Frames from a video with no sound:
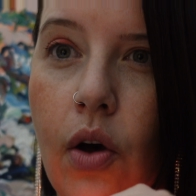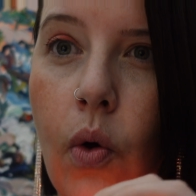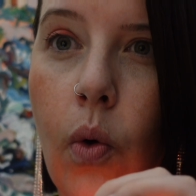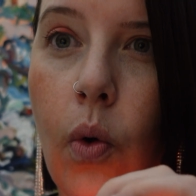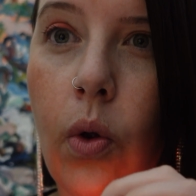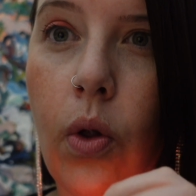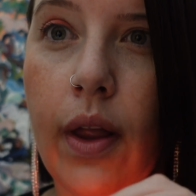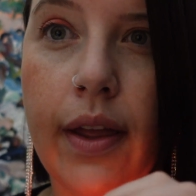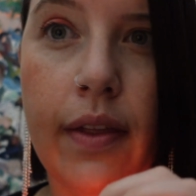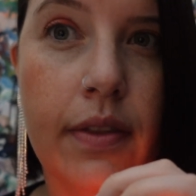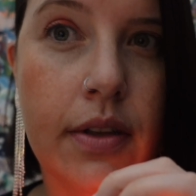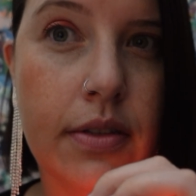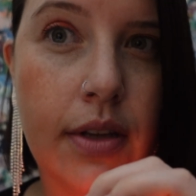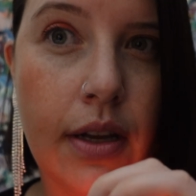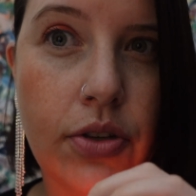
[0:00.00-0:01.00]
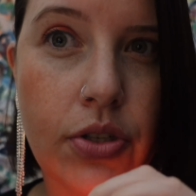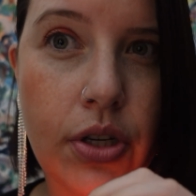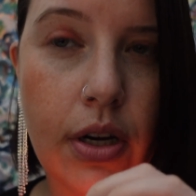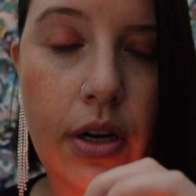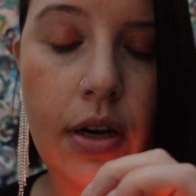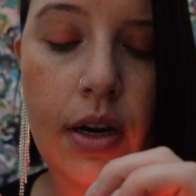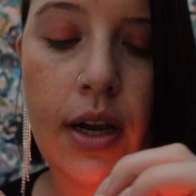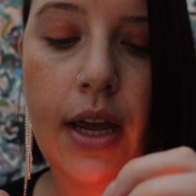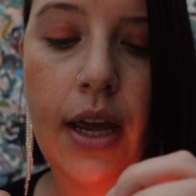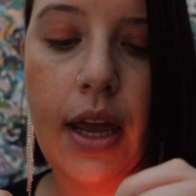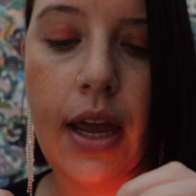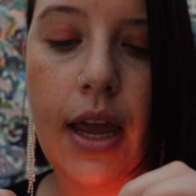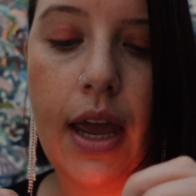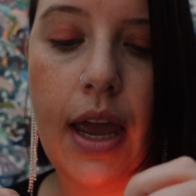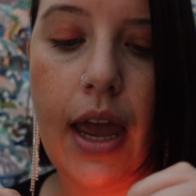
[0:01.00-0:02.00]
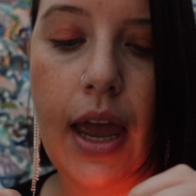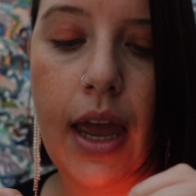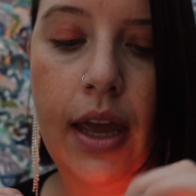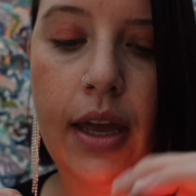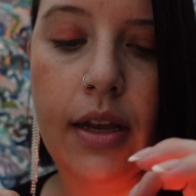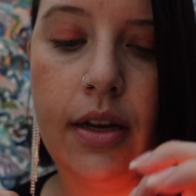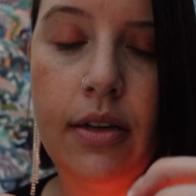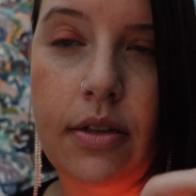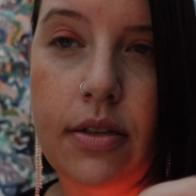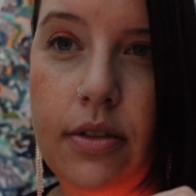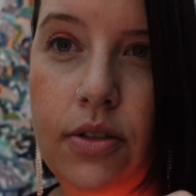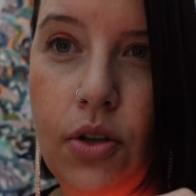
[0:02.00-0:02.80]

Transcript: a hole in the center, and